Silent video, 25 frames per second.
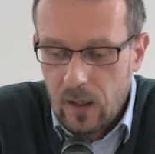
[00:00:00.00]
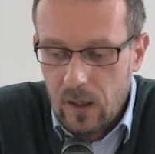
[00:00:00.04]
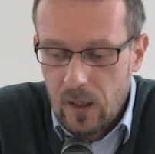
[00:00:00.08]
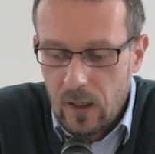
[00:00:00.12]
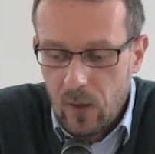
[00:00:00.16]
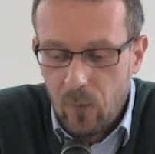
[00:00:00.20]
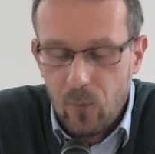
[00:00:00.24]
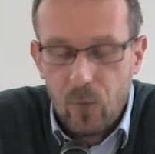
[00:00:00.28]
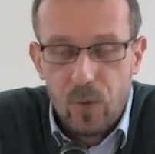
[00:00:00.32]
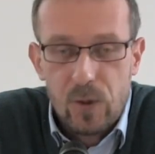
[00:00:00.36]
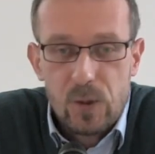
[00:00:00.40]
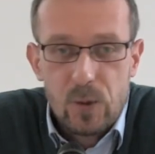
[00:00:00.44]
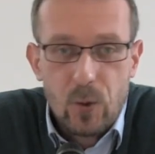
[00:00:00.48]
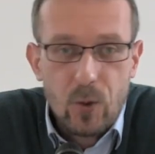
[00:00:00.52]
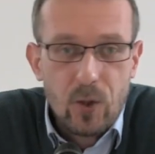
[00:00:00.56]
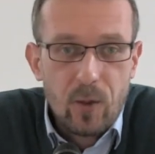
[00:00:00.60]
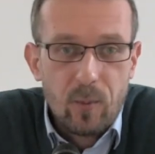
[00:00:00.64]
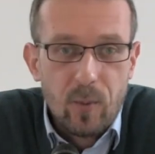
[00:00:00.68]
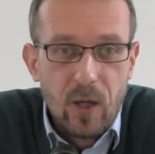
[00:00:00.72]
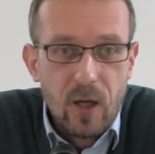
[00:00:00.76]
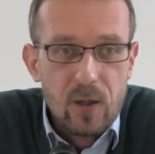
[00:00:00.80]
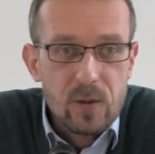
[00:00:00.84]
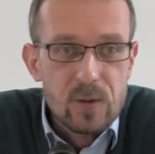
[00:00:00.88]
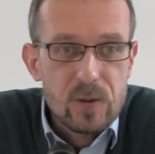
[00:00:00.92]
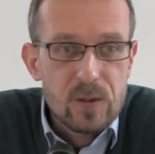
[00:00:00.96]
If we talk
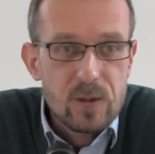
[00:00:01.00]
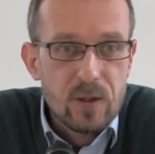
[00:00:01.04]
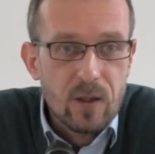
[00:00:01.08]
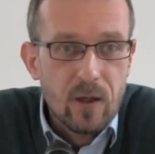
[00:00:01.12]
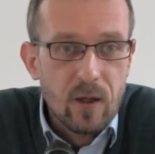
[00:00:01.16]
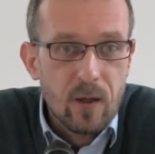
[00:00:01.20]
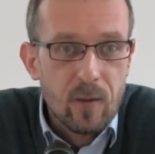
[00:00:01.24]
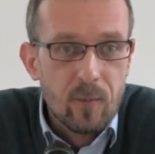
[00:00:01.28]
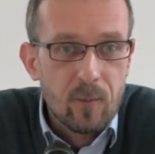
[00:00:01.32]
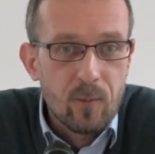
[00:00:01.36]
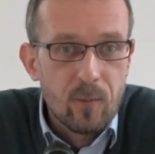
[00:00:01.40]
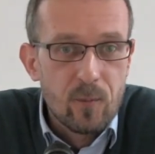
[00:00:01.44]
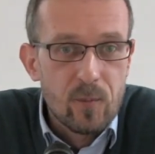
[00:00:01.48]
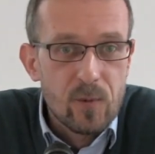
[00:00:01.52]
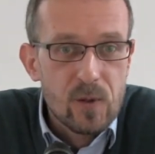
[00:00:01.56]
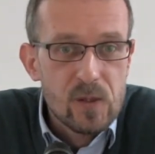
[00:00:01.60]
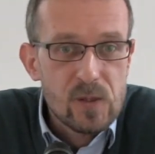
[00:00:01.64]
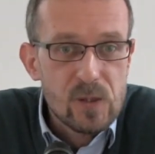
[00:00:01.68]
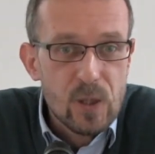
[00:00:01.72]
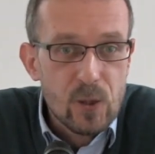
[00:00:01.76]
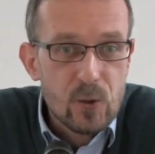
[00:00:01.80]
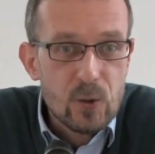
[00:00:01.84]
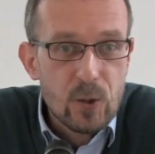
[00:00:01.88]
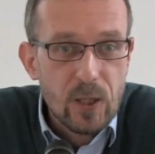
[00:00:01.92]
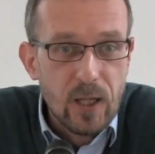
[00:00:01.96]
about
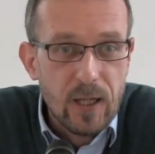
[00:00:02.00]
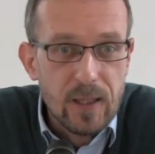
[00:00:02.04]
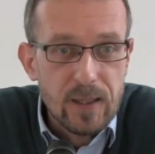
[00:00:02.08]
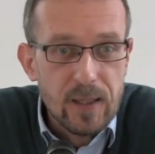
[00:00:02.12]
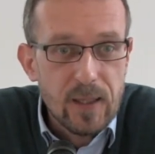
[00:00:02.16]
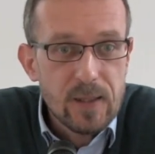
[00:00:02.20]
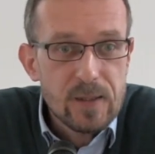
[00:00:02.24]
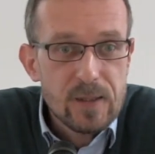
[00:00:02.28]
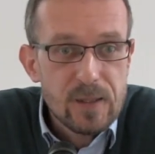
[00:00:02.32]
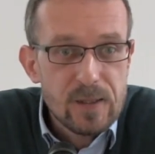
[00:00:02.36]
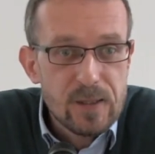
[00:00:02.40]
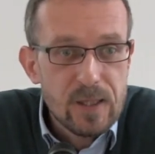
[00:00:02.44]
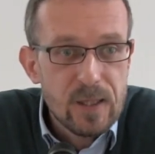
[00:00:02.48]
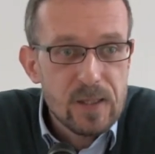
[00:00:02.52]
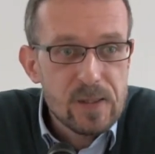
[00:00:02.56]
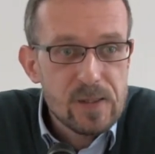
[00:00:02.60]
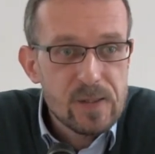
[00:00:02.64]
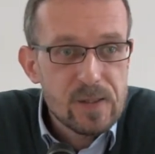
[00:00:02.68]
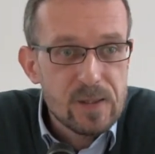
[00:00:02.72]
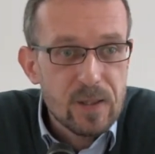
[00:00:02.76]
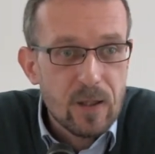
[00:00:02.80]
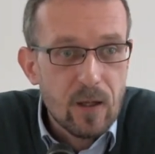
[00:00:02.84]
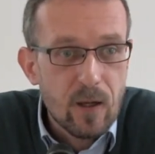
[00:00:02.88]
social identities,